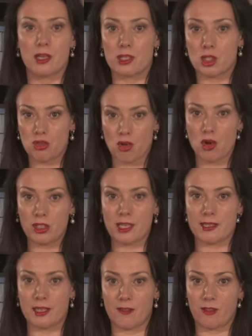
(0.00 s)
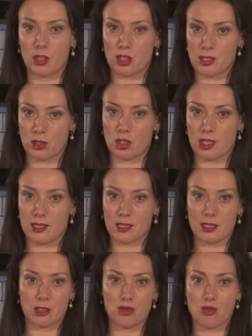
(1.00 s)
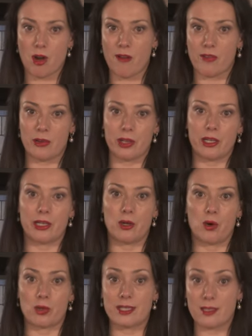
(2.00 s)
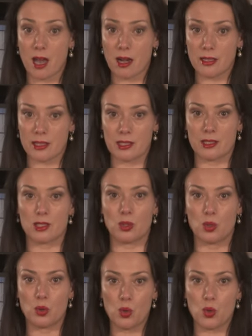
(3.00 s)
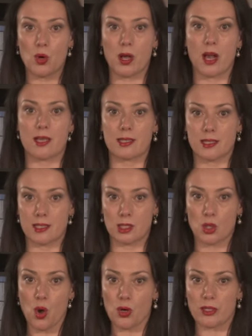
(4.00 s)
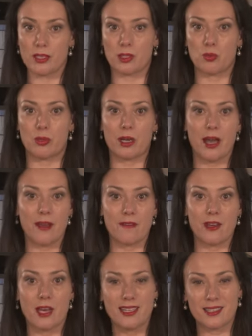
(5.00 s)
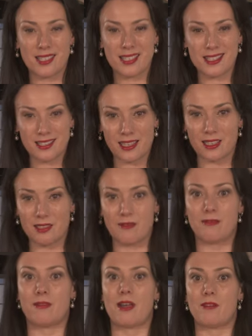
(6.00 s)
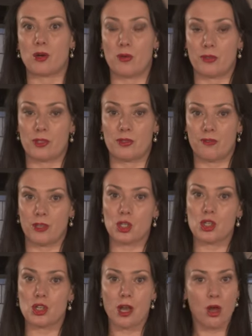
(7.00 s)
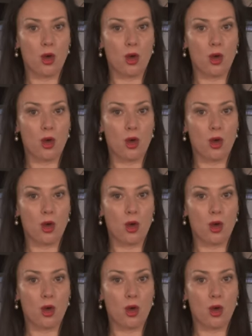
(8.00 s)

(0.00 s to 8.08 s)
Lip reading: Strong testing fish such as travery or sardines cook as a stock that will have distinctive flavor of this fish.